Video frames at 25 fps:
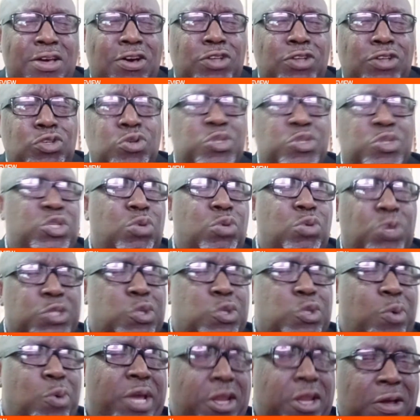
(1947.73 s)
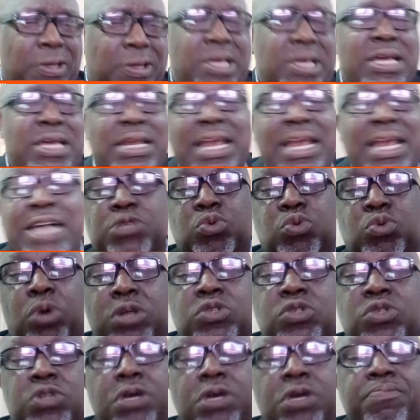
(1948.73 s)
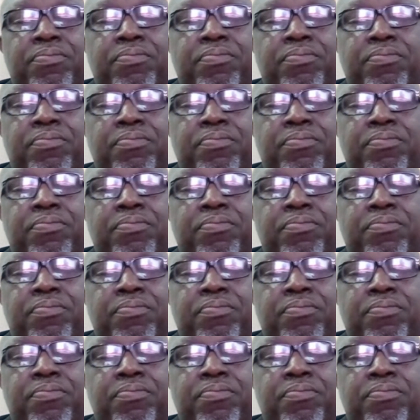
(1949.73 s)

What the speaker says: or go see what's going on. That's what